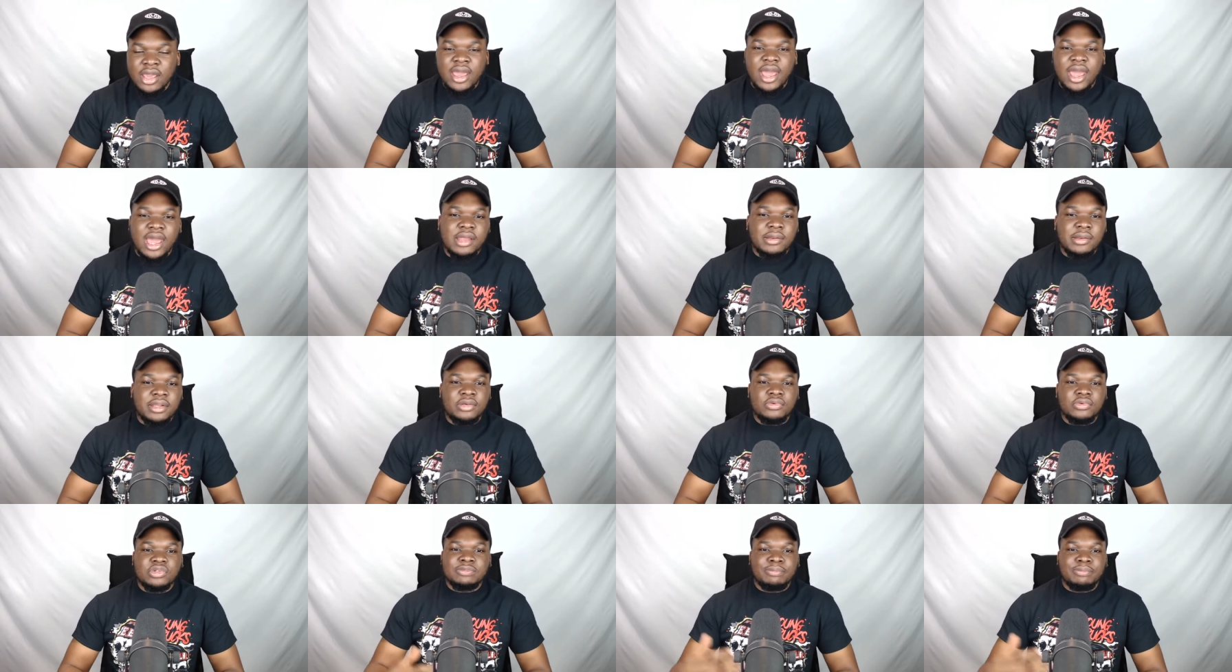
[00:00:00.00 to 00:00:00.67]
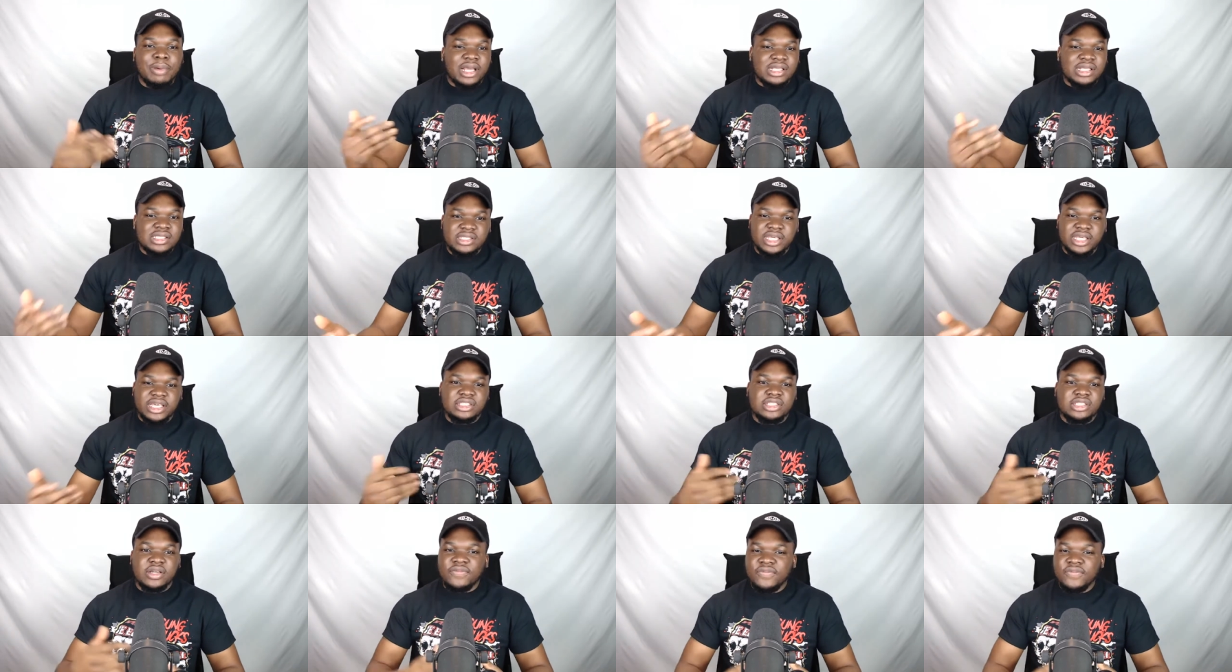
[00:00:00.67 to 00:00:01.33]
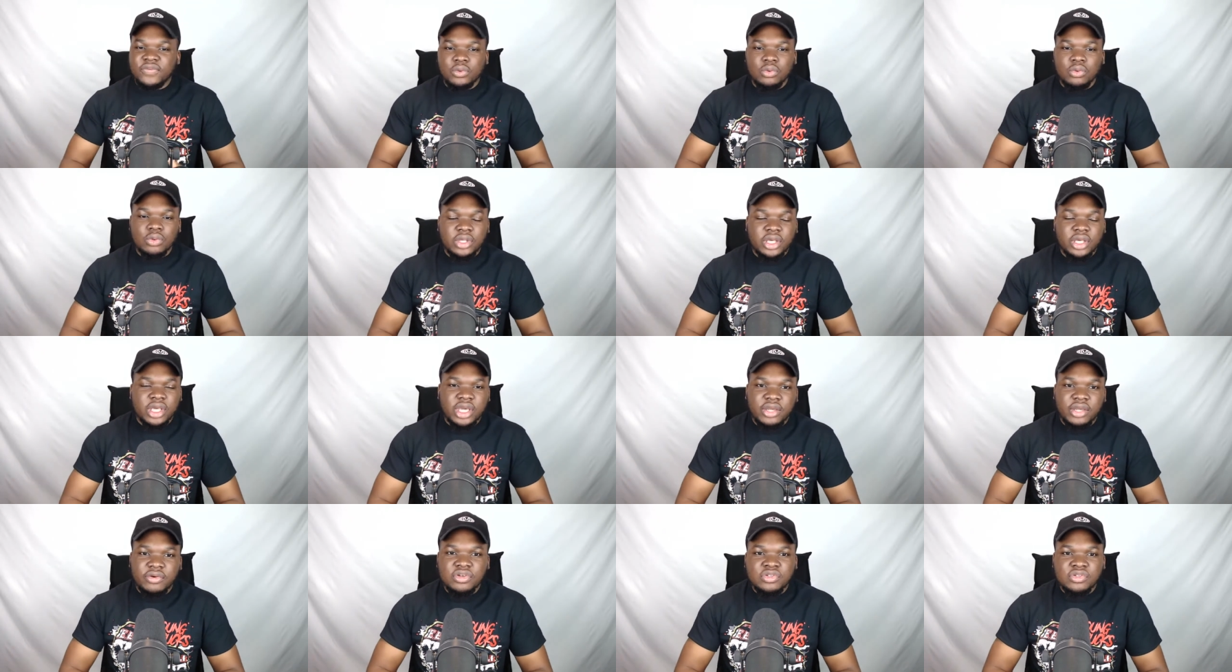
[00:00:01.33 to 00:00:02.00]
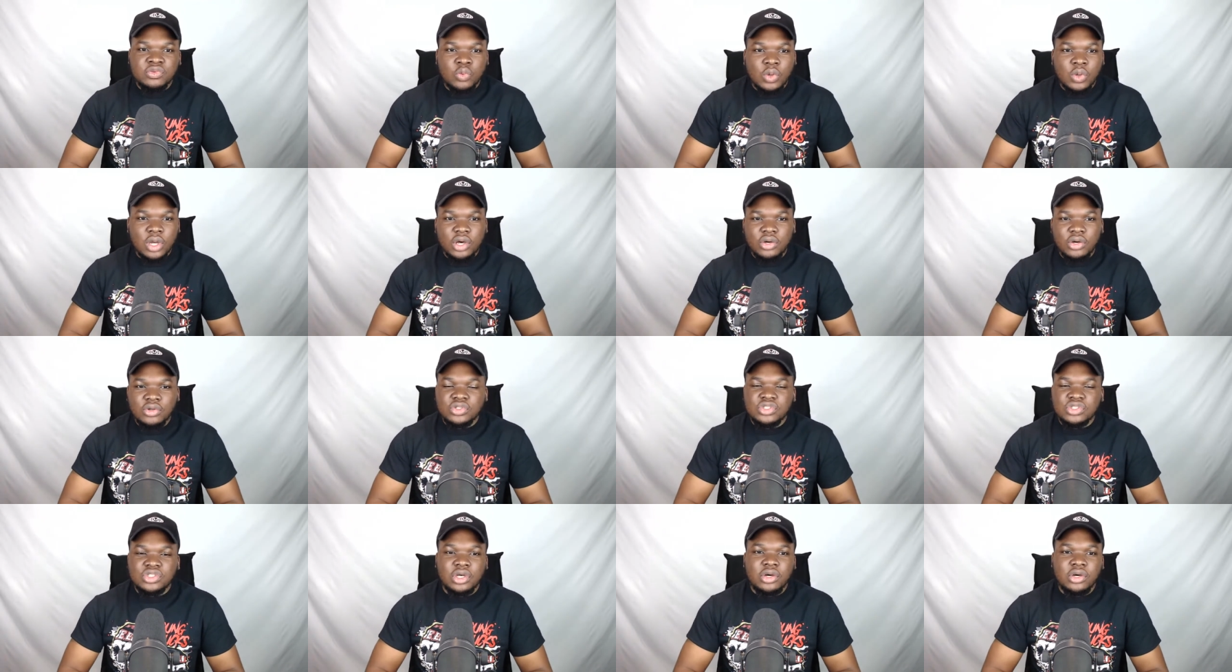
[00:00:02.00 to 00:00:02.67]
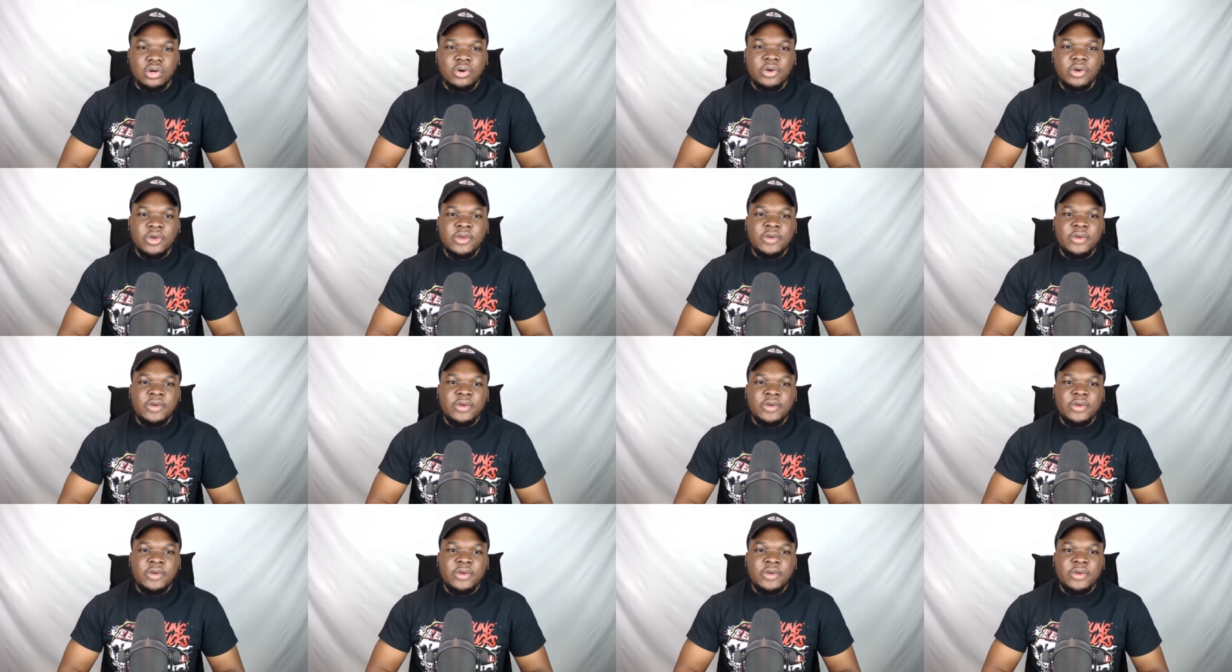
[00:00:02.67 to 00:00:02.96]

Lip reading: and he was backstage at Full Gear as well. So